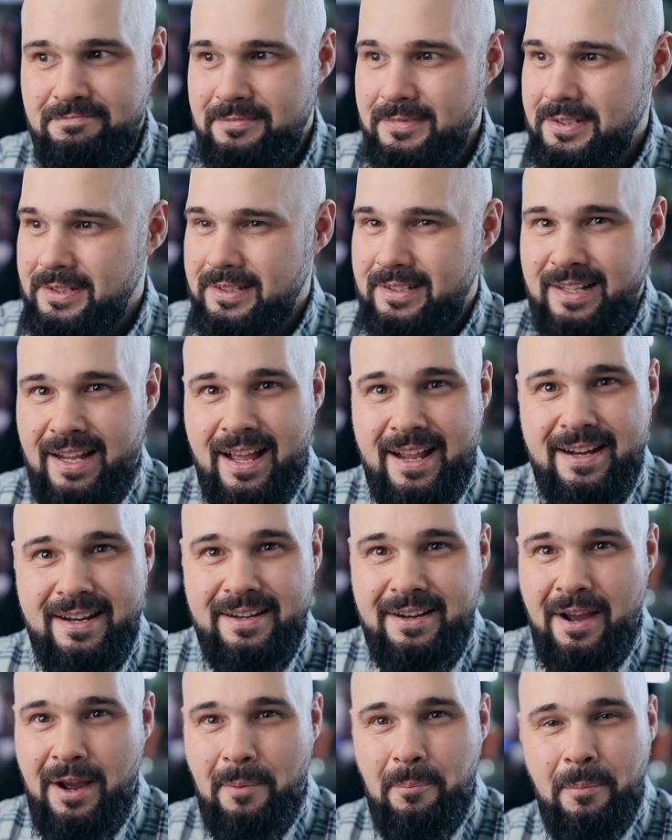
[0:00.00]
just kind of
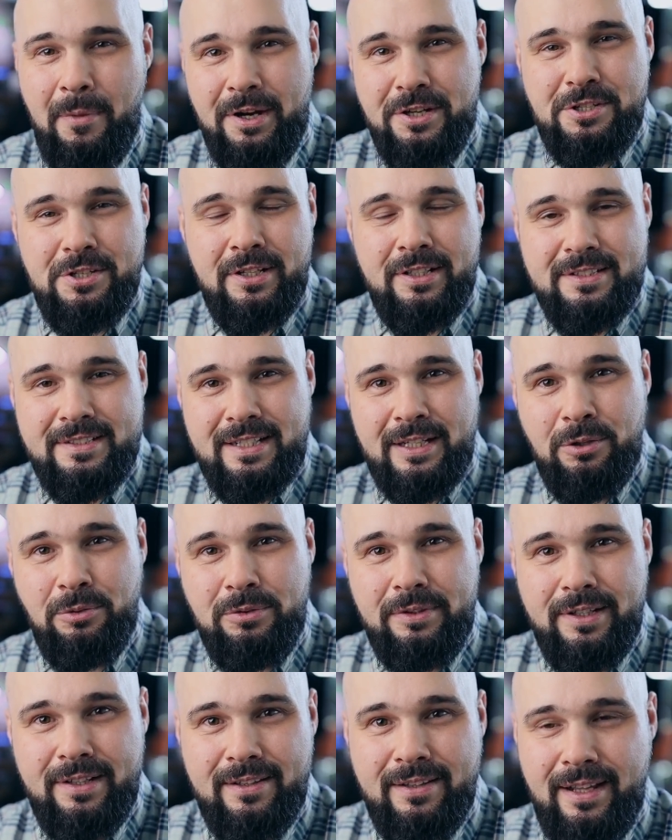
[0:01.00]
not much else
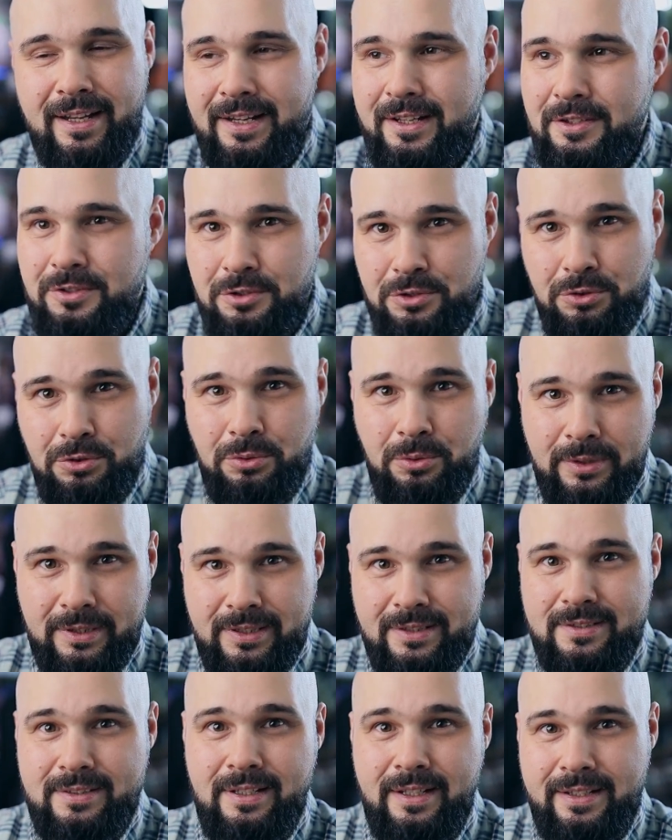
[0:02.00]
out there that can do what
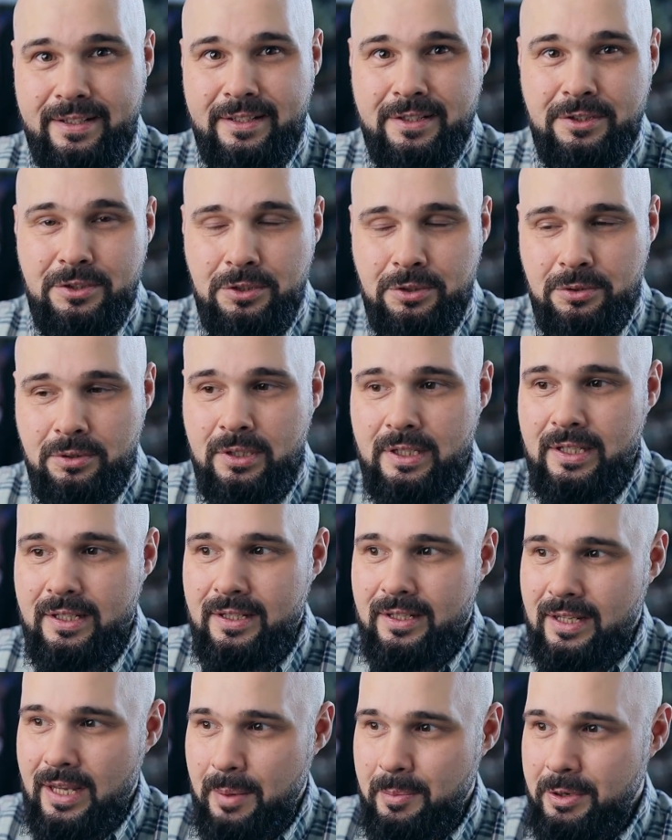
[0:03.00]
this light can do.
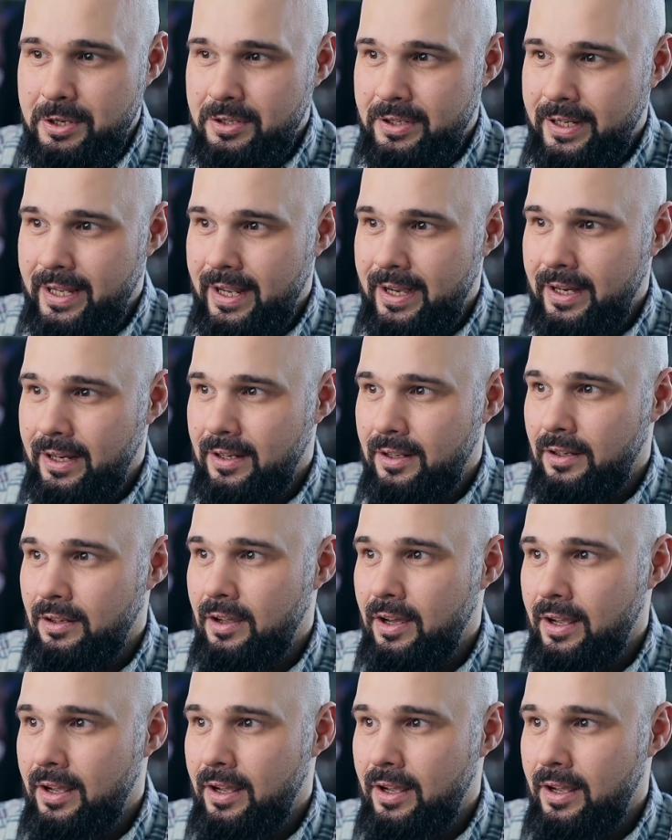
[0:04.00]
I mean, you're getting a